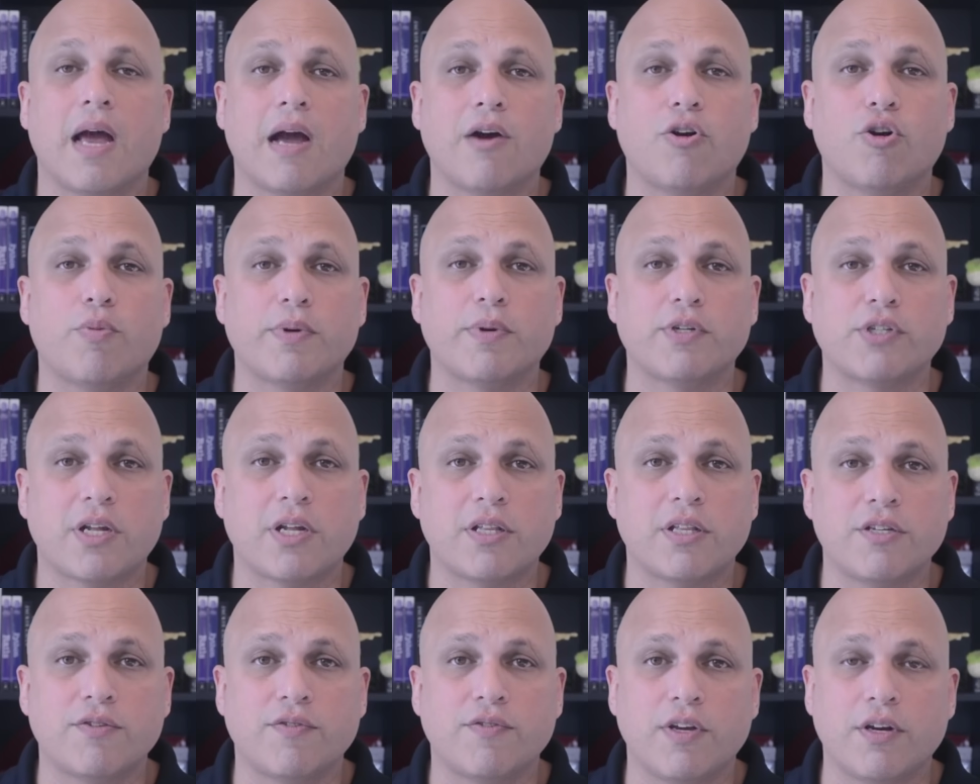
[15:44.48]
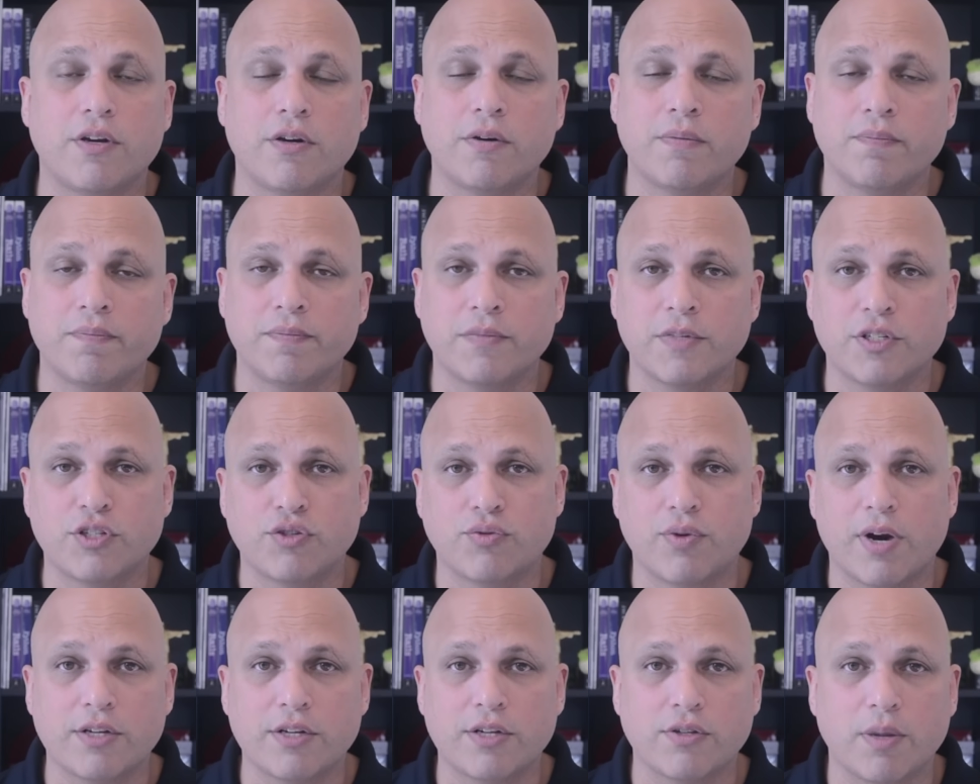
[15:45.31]
hope you enjoyed this video.
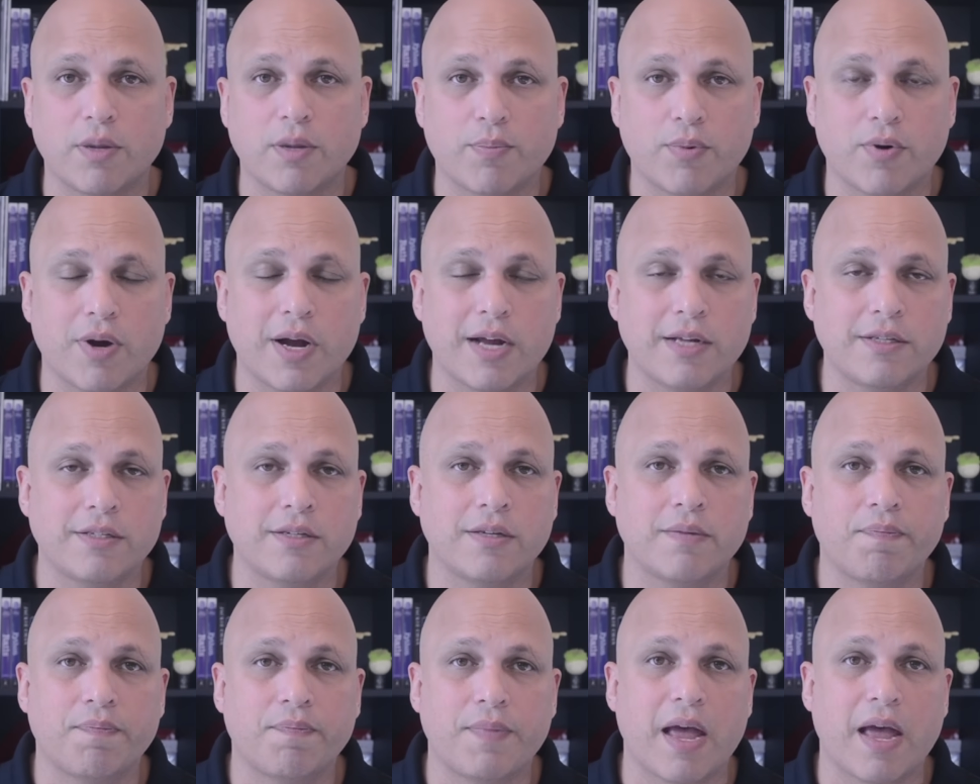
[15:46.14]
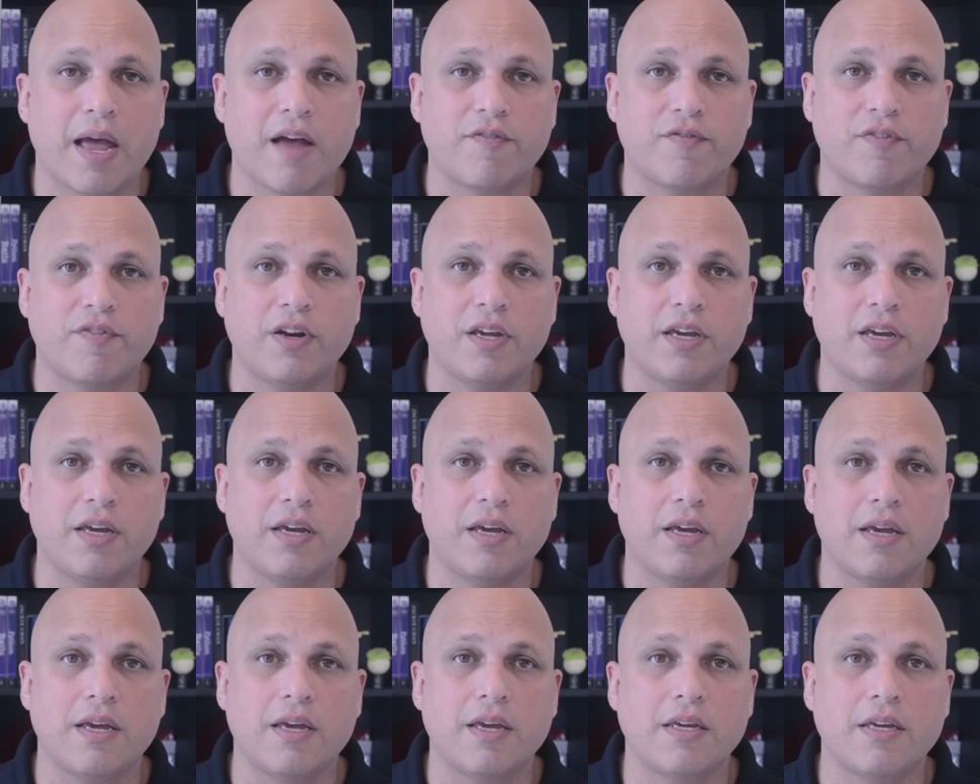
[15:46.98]
Straight to the point,
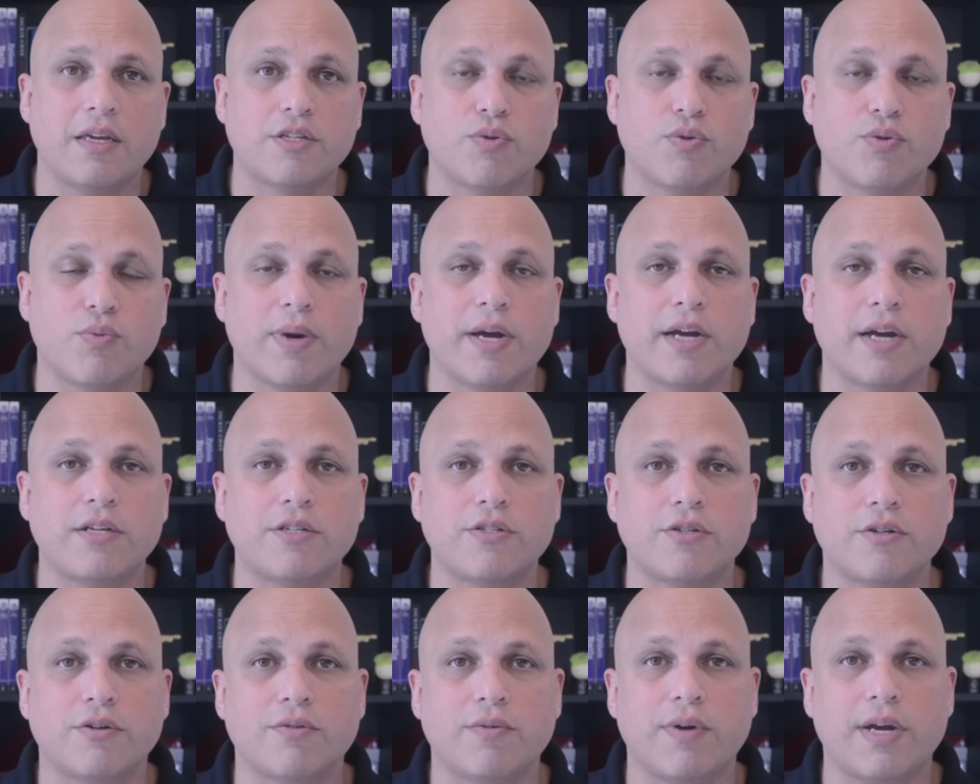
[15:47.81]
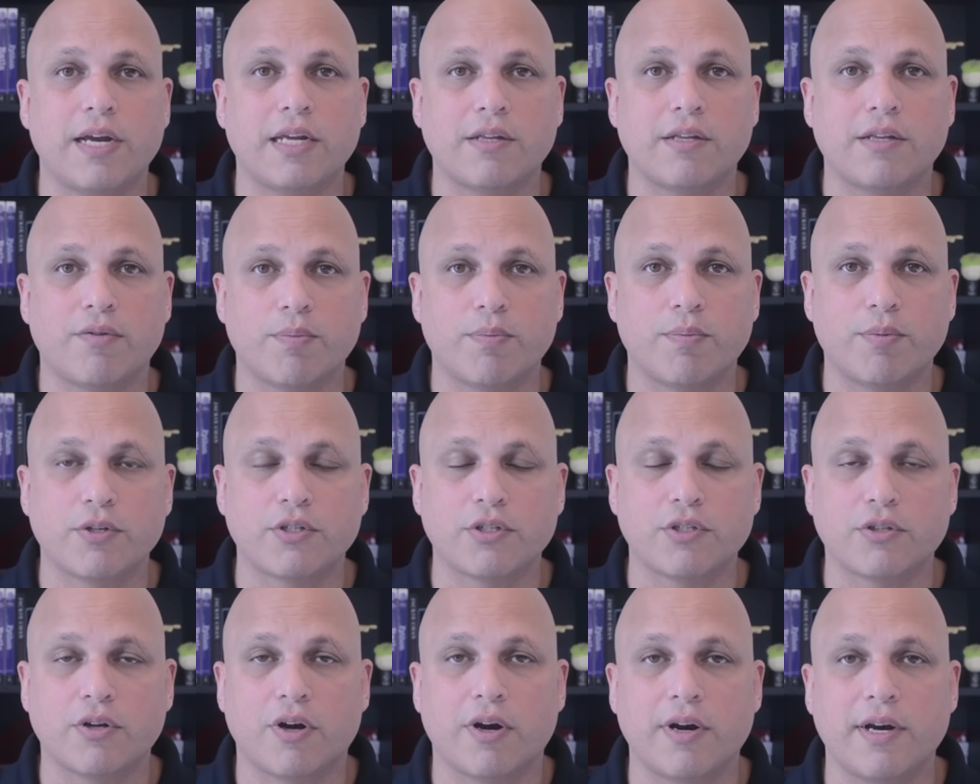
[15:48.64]
definitely easy way to create a
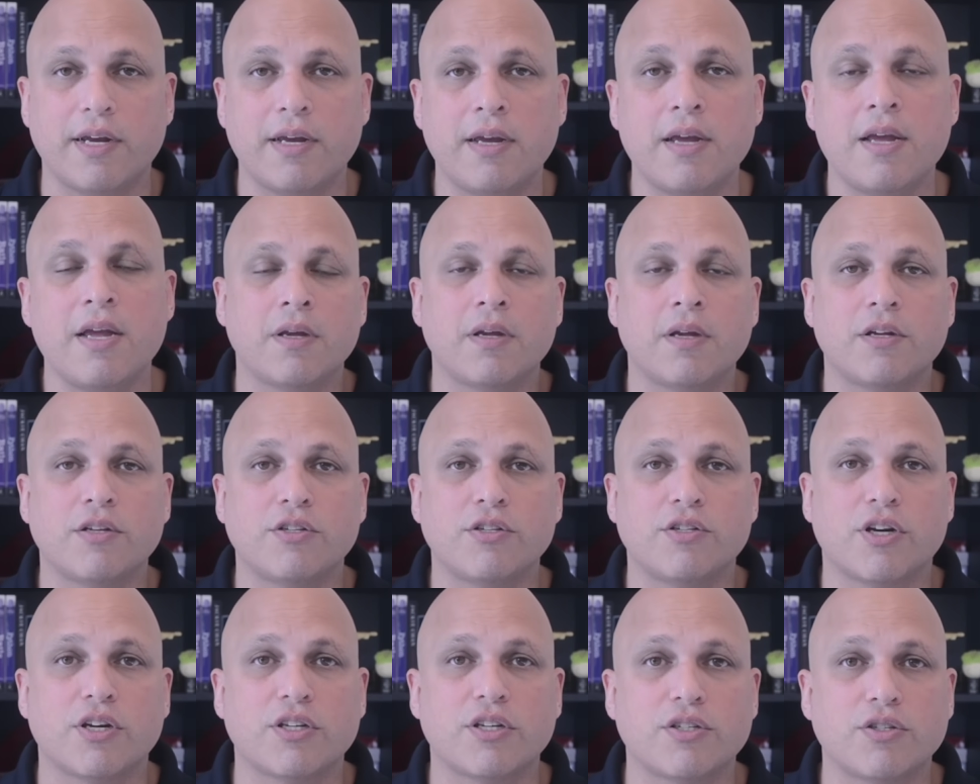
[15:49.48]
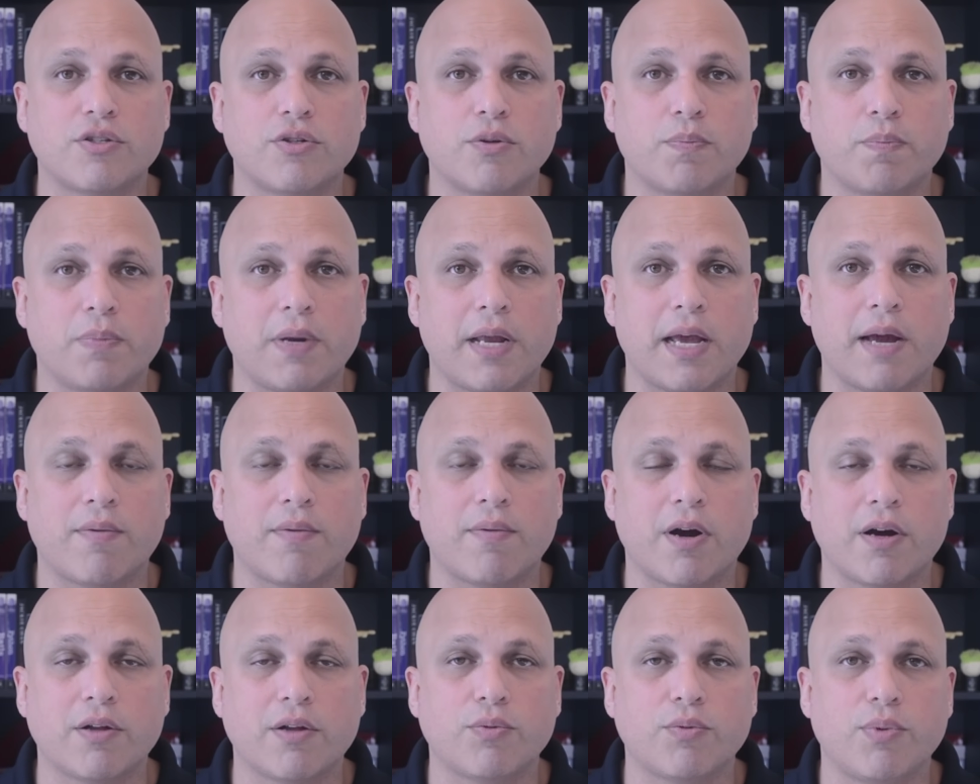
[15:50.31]
repository just to play
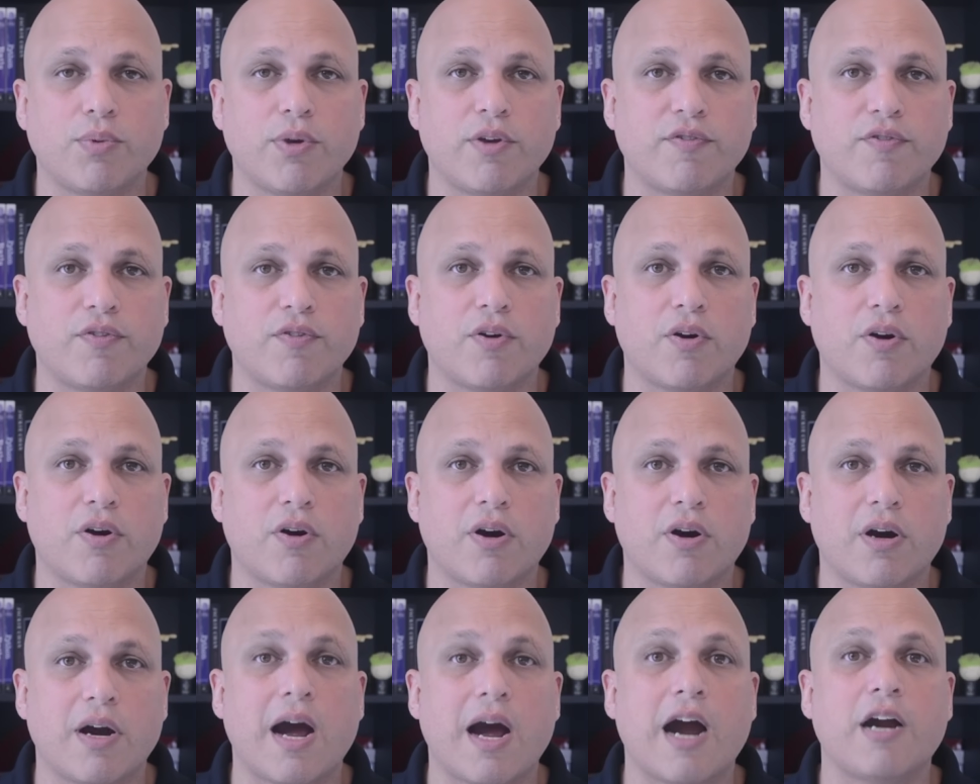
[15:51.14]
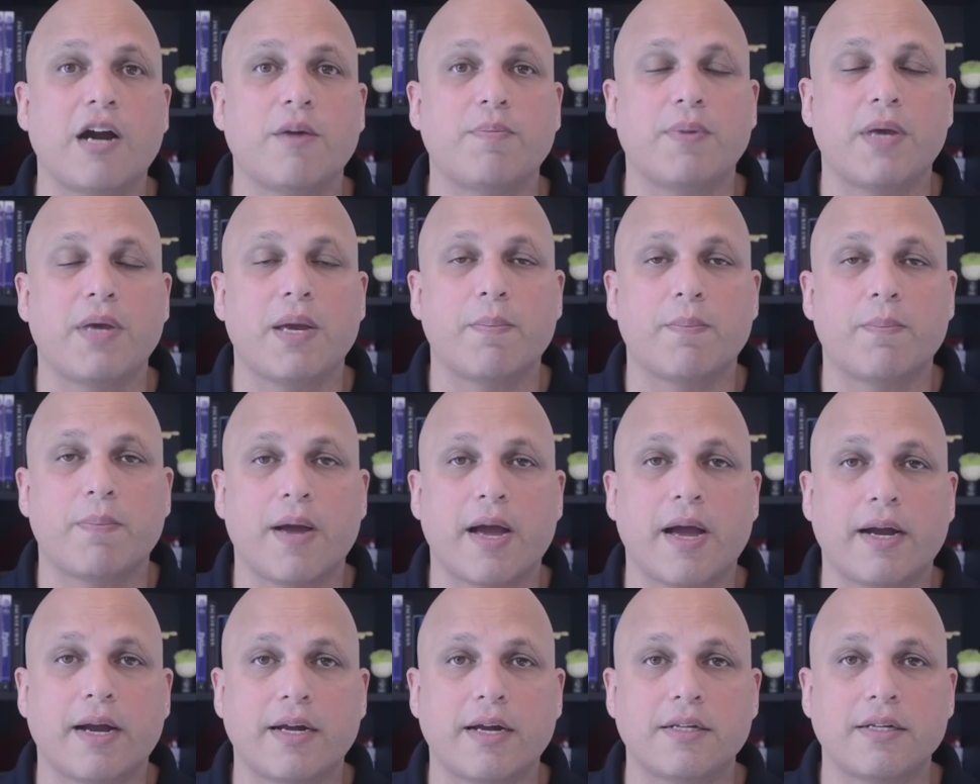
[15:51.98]
around with your RPM
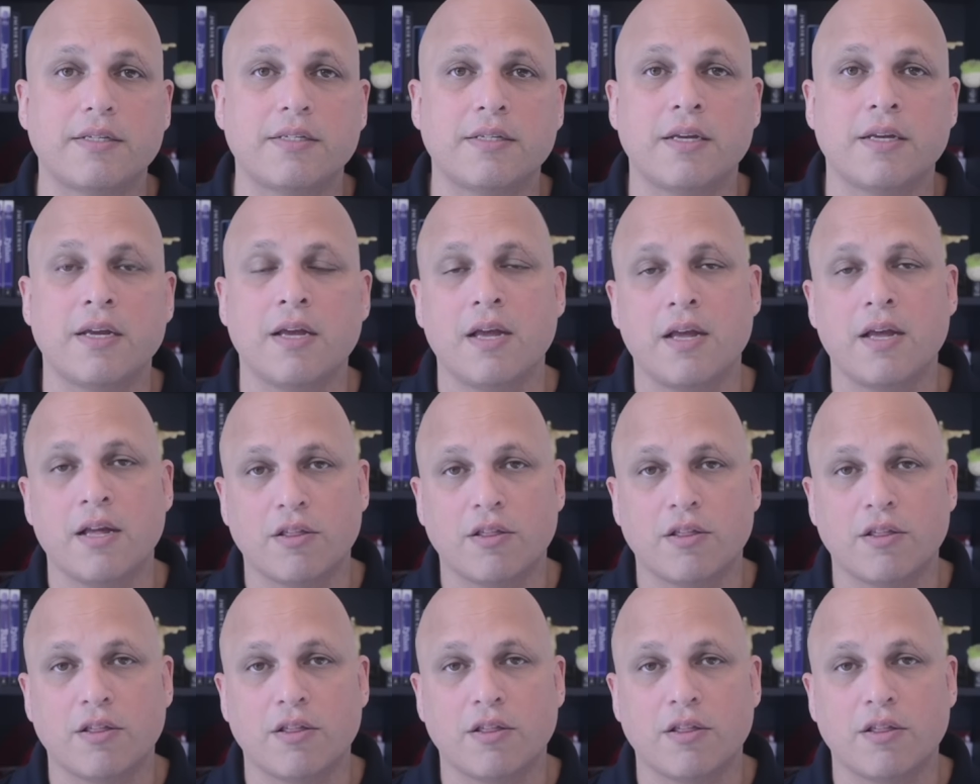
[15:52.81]
packets.